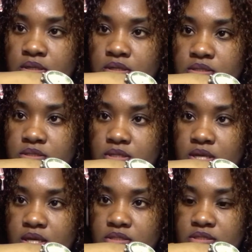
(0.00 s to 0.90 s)
It's
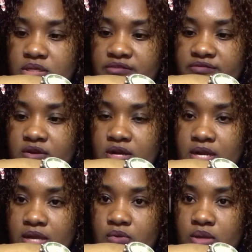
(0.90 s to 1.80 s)
actually very
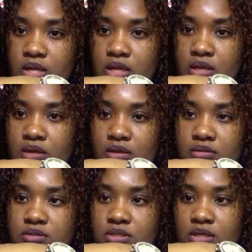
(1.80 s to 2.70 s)
liquidy.
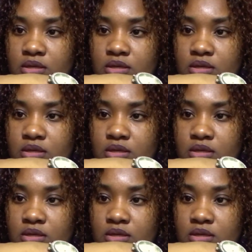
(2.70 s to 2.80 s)
See, it